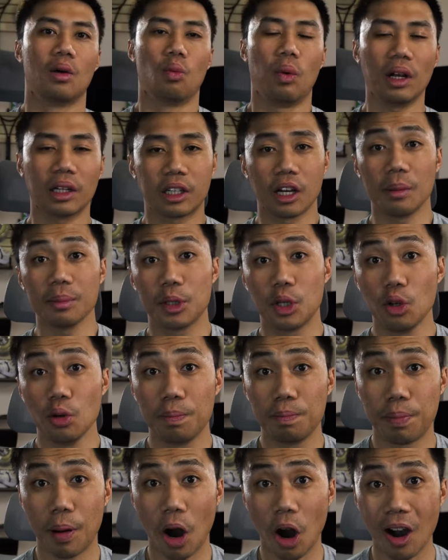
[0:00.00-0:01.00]
Welcome to
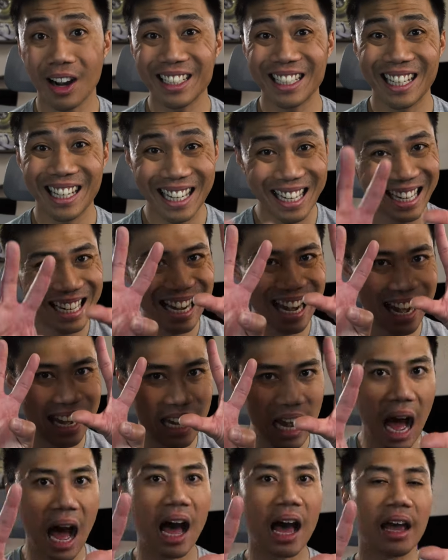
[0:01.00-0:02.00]
part
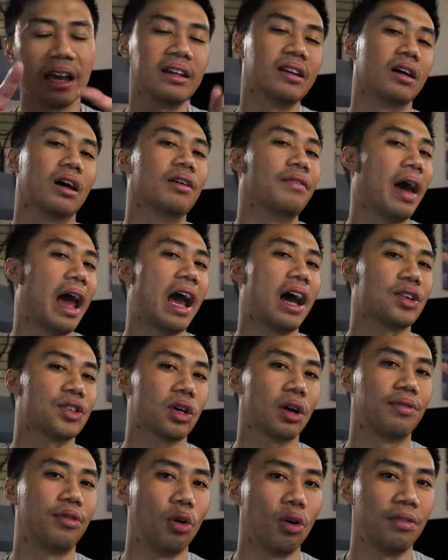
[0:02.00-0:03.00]
9 of
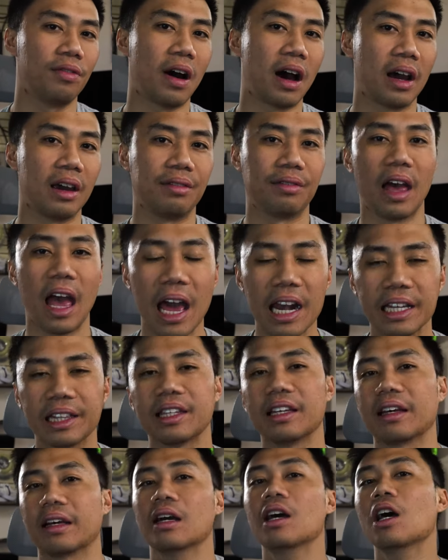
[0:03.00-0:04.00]
Ask a 4-5
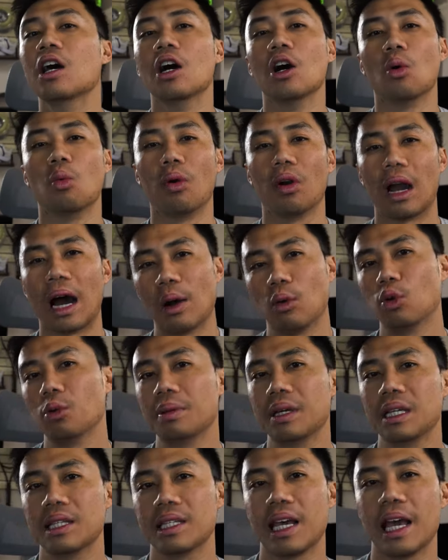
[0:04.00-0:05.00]
Anything, where I will
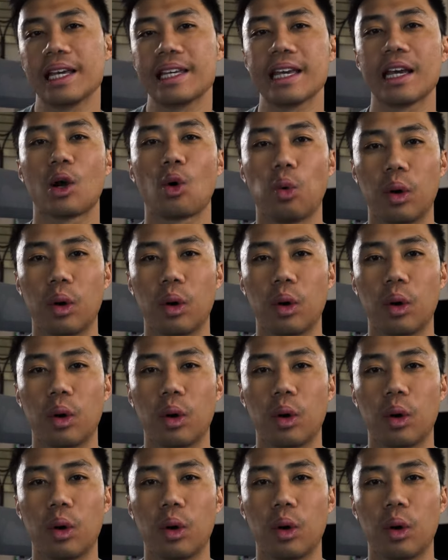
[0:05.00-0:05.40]
be taking